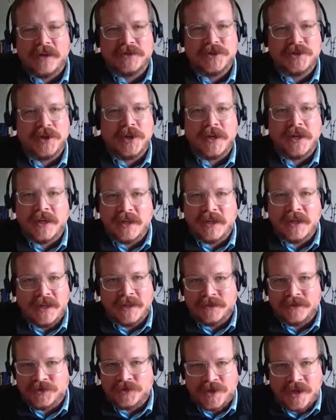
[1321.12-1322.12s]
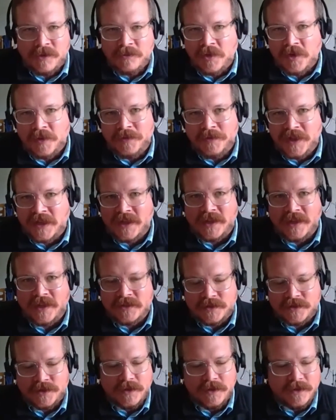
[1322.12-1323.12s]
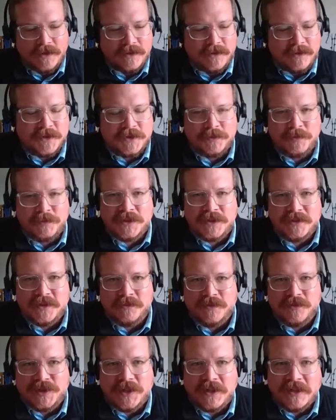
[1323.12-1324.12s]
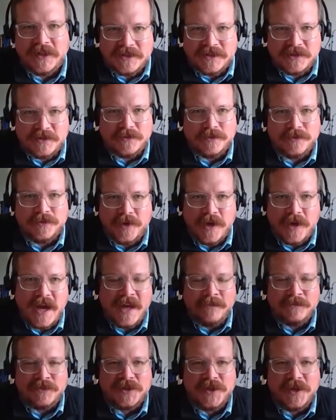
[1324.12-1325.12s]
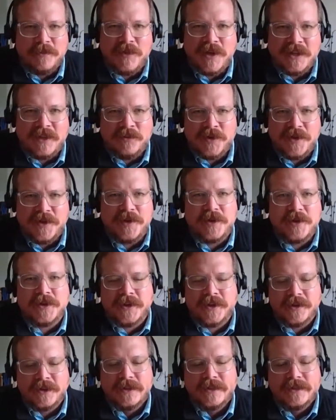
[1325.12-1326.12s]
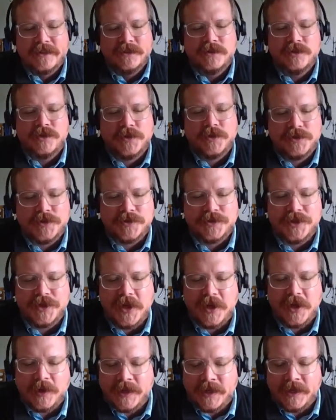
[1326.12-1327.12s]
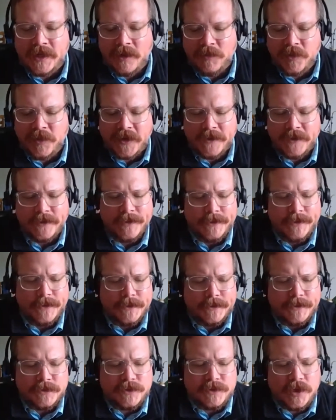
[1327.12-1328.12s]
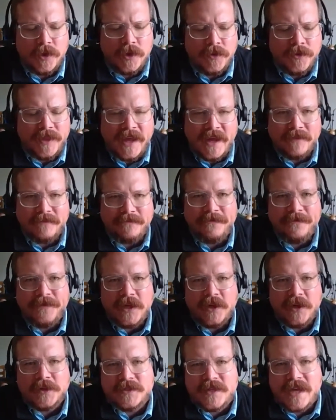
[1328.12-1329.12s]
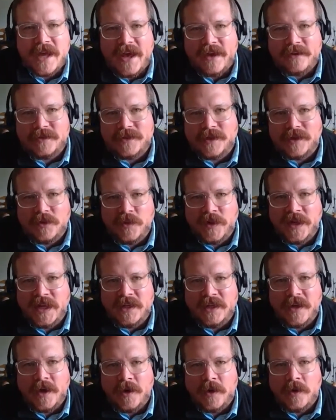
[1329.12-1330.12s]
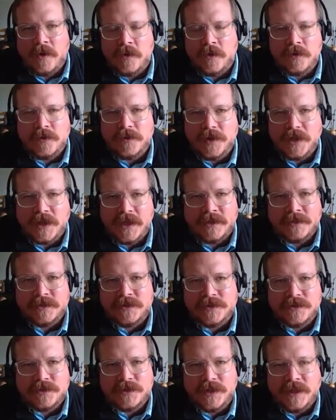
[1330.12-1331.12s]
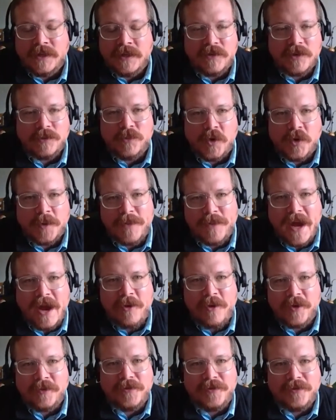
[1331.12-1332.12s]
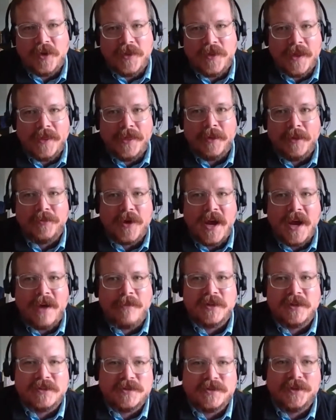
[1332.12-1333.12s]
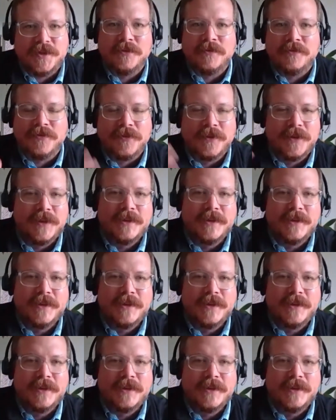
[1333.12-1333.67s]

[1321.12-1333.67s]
or else you're going to get in trouble, because there's been some serious crimes committed with your Social Security number. So that fear tactic, we know, is even more powerful than the promise of